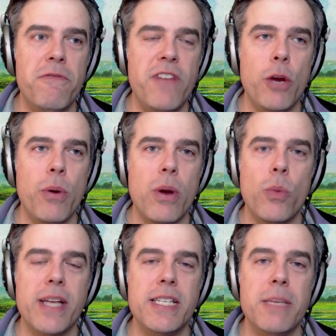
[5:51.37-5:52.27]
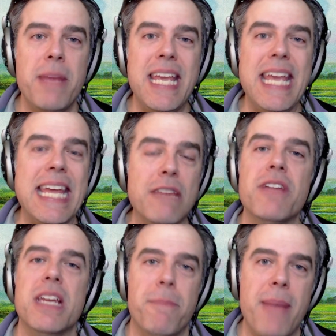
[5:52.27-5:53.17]
figure out a way to make
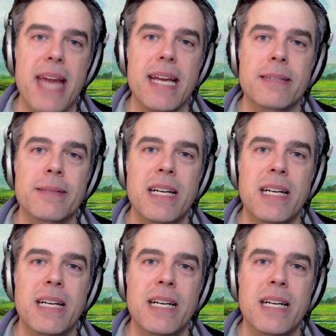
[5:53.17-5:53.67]
infinite mana.